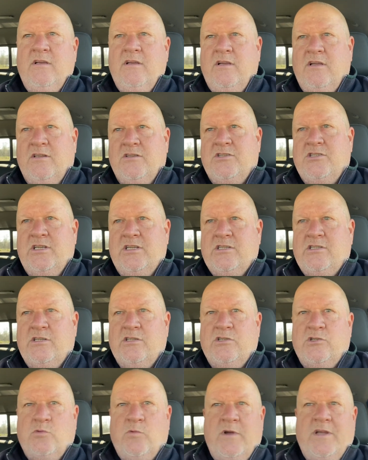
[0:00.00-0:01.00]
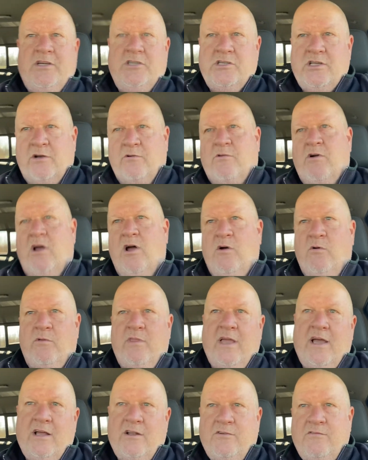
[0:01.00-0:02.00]
consistent swings in a row
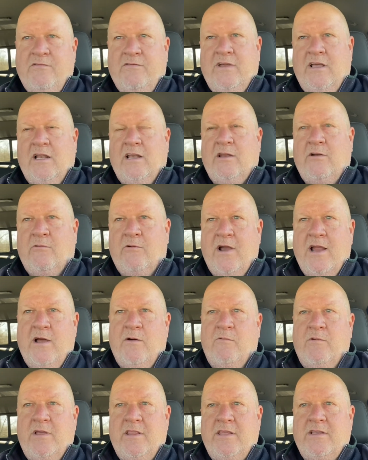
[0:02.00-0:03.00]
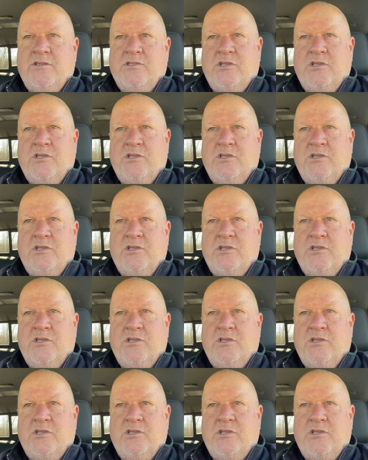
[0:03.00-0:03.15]
without fiddling around with it.